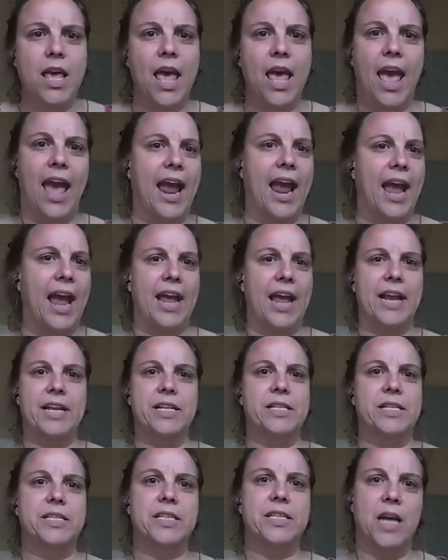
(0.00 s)

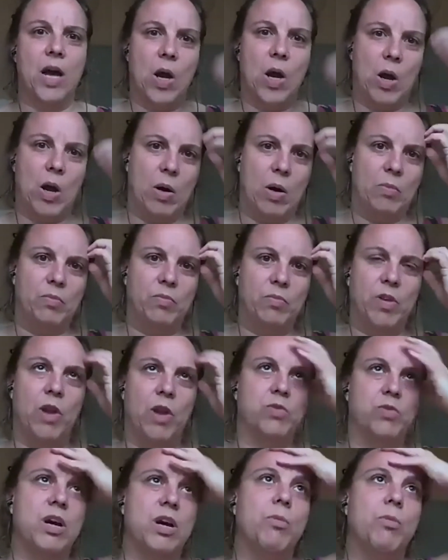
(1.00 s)
and you
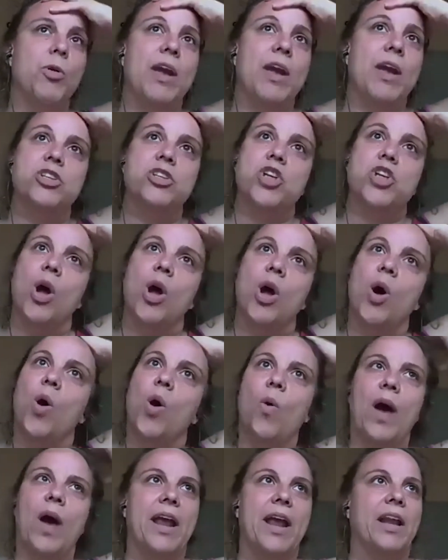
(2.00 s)
know,
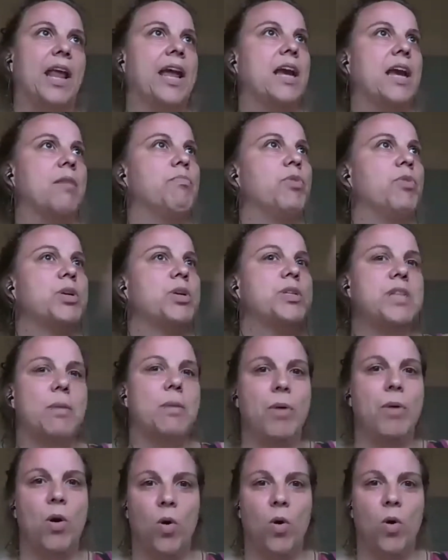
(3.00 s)
WHO had like booked
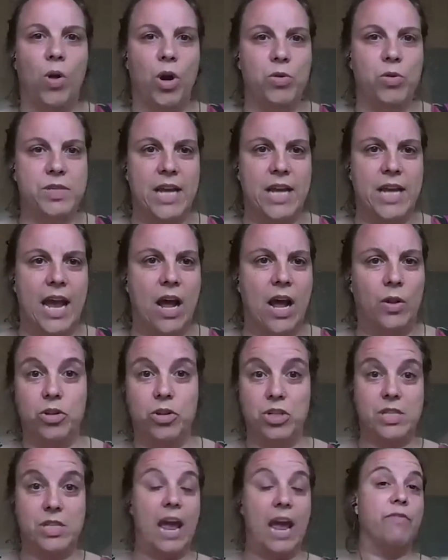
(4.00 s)
up a whole hotel, and
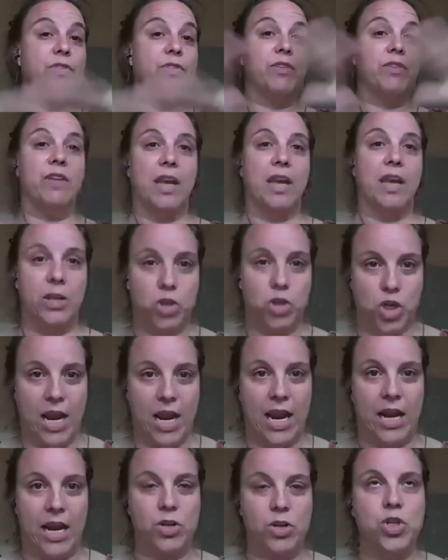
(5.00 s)
just everything had
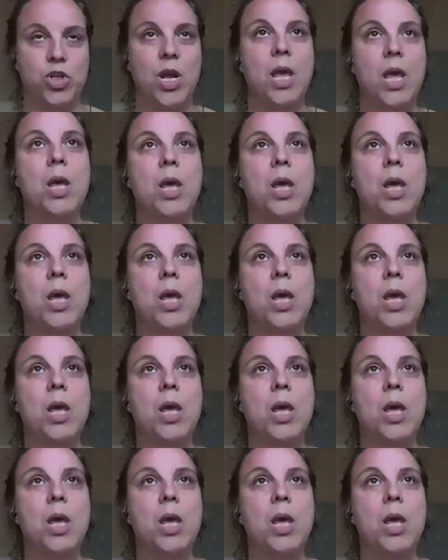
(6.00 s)
changed.